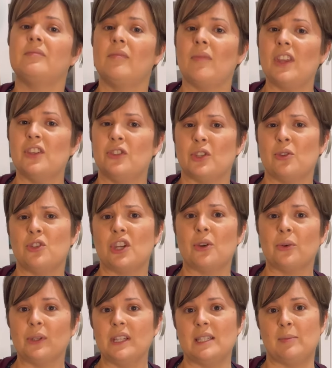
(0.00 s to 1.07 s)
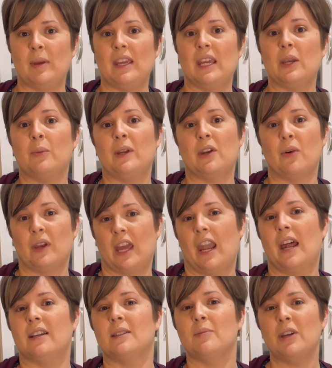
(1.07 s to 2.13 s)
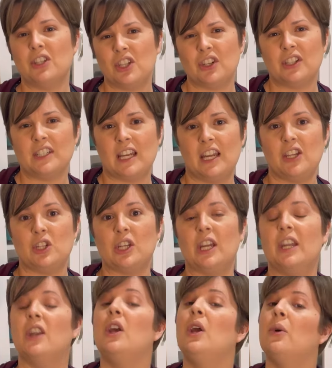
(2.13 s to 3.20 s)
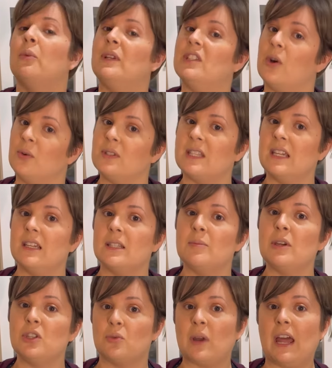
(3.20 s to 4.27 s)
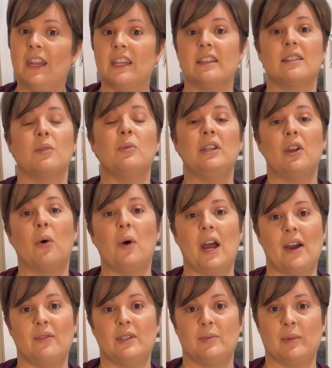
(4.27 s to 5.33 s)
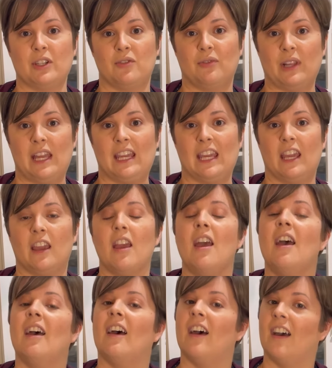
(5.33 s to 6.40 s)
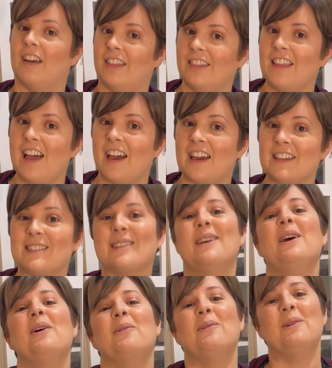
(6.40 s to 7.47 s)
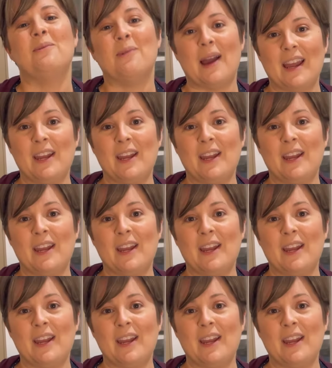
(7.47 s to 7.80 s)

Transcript: So generally speaking, we don't get as much irritation, we don't see as much redness, and we don't have as much flaking, unless we way